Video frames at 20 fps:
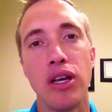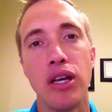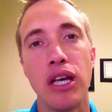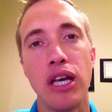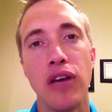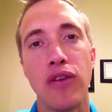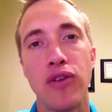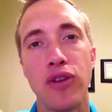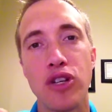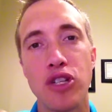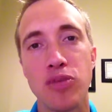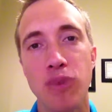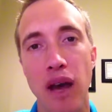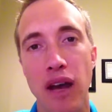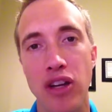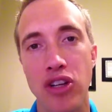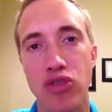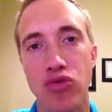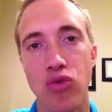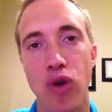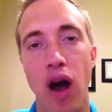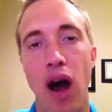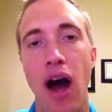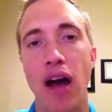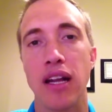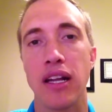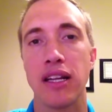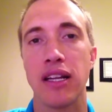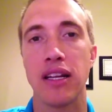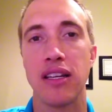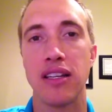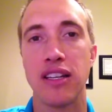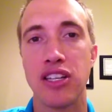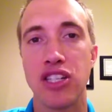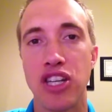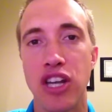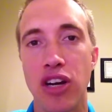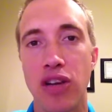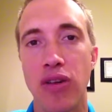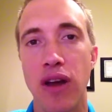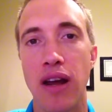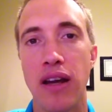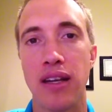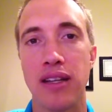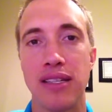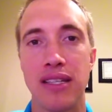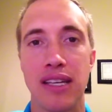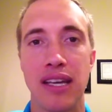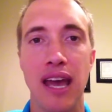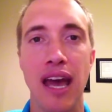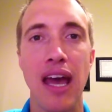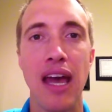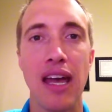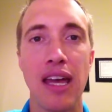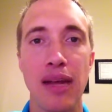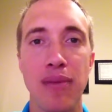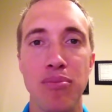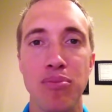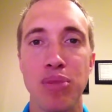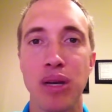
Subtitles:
if your spine is rotting and degenerating and decaying